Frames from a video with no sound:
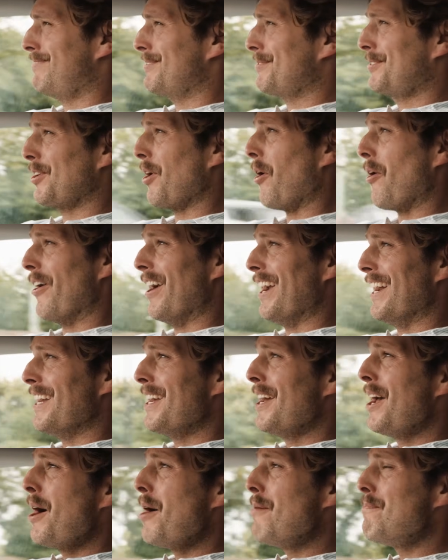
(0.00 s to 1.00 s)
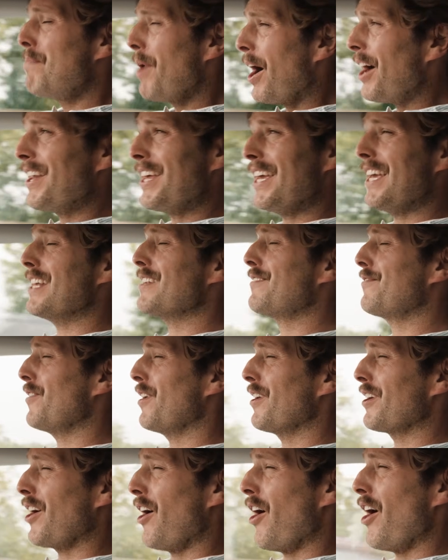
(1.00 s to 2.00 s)
Sorry. Putney is
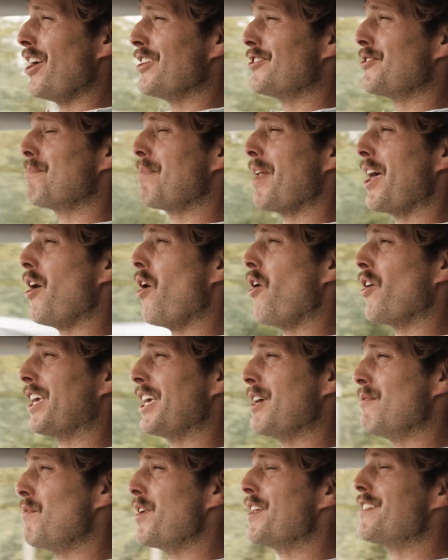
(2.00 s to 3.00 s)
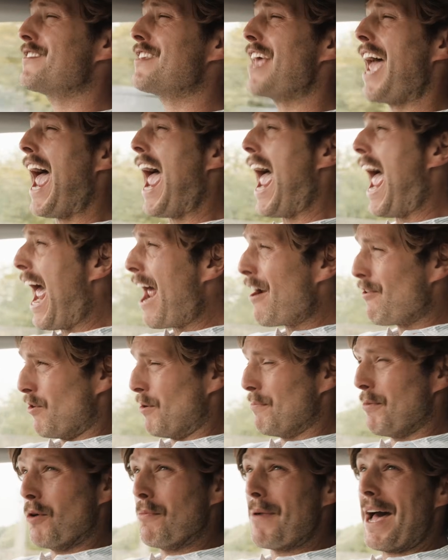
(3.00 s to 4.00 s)
full of guys who play hockey with
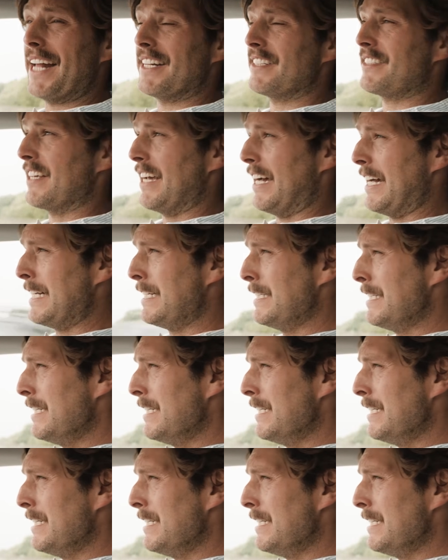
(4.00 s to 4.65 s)
terrible banter.